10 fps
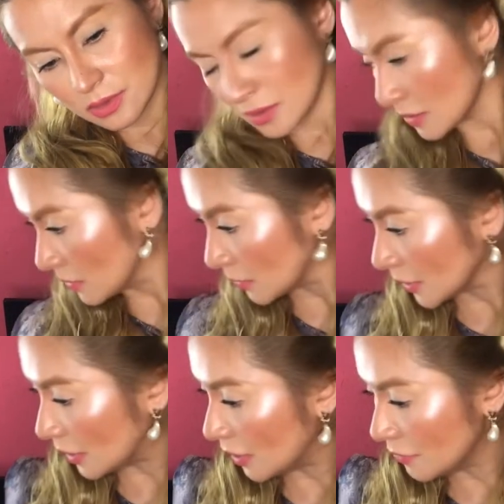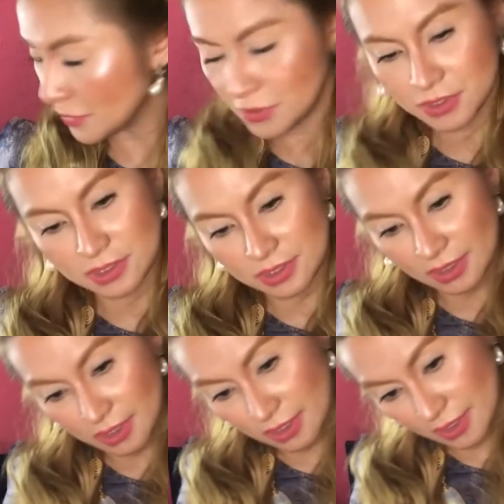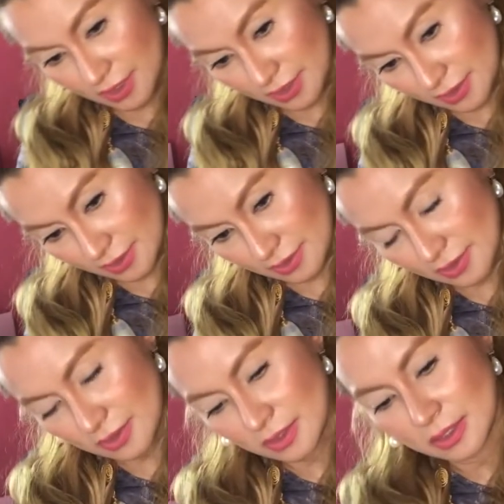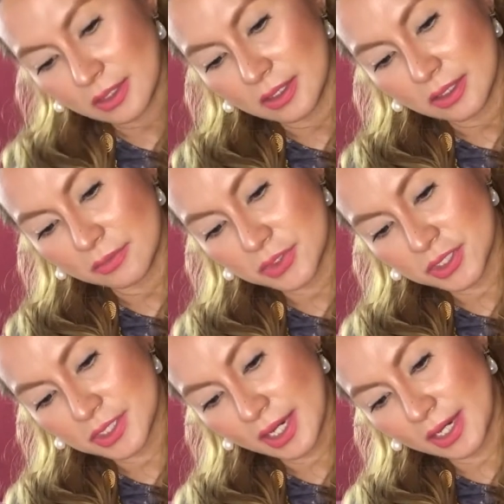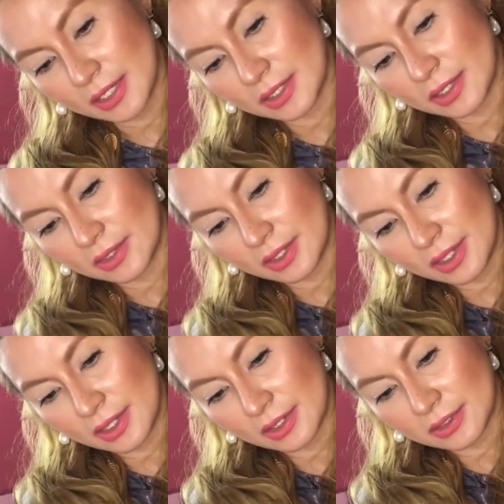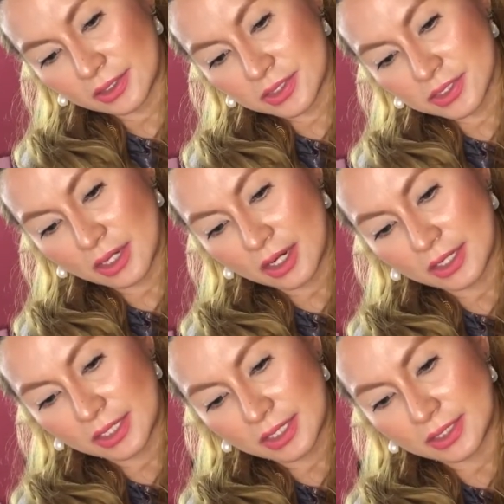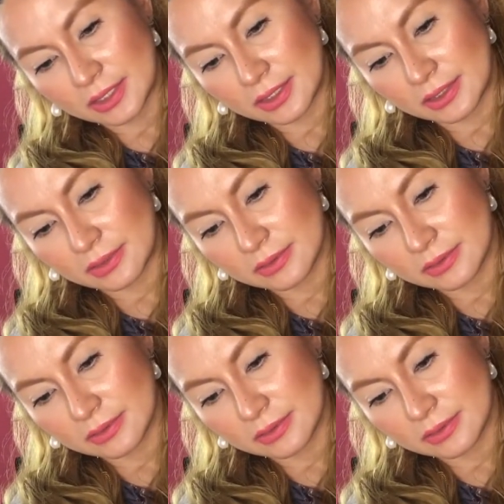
So we're almost done. I'm just hiding the hair that's not needed.